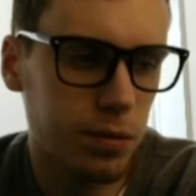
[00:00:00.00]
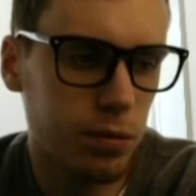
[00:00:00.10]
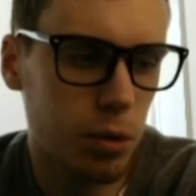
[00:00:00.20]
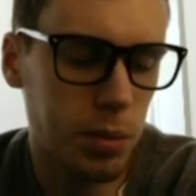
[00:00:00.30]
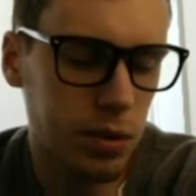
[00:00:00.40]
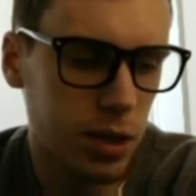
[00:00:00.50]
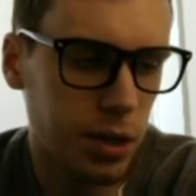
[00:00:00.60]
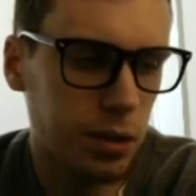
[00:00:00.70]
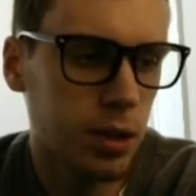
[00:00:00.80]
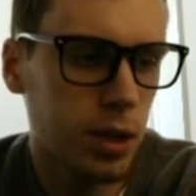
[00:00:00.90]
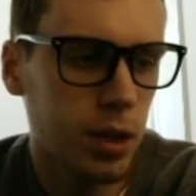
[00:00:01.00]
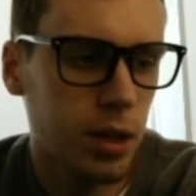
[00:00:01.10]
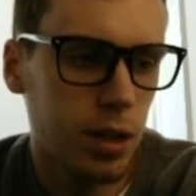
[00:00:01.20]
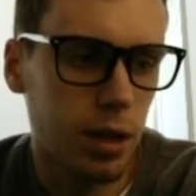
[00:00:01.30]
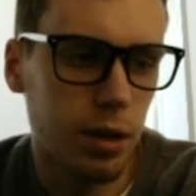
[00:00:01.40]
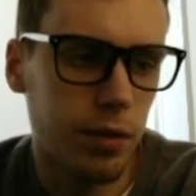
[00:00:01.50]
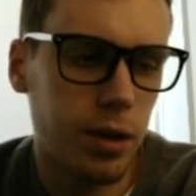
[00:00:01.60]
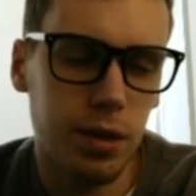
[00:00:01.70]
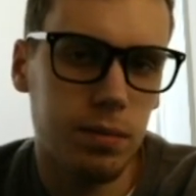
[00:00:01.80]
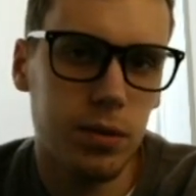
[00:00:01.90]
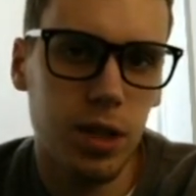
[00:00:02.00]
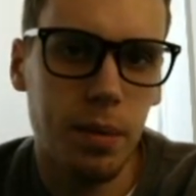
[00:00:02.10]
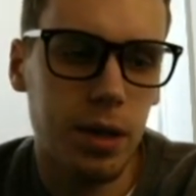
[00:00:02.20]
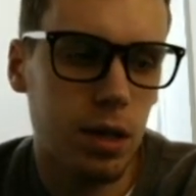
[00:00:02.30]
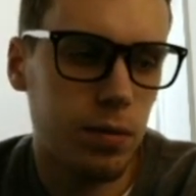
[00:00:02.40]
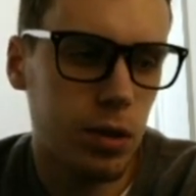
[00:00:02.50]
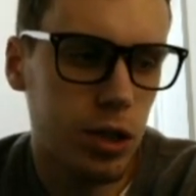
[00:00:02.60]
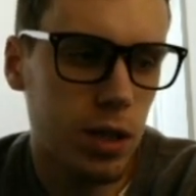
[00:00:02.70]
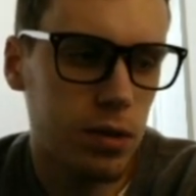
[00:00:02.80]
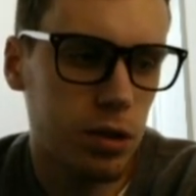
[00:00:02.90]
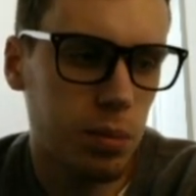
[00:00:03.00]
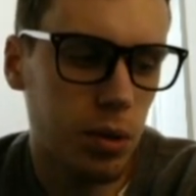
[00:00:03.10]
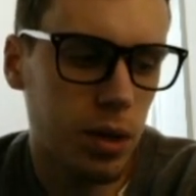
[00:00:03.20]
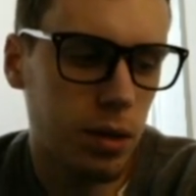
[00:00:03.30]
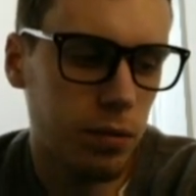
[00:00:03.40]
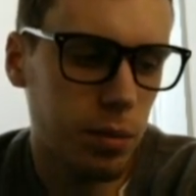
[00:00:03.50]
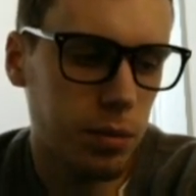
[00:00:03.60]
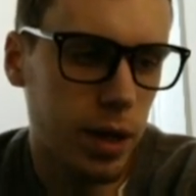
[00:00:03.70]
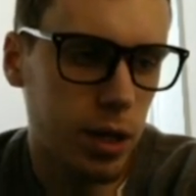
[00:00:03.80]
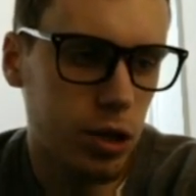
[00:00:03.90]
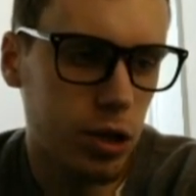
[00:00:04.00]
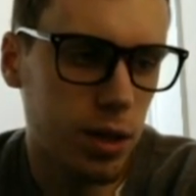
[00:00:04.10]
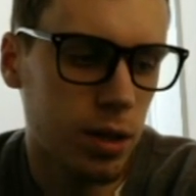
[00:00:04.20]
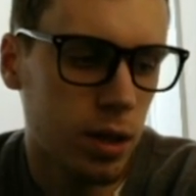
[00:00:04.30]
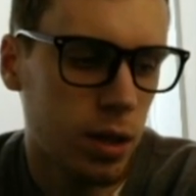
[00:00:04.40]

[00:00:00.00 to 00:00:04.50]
formulas there. Very same idea for the Chiefs, just pulling it in from the rating sheet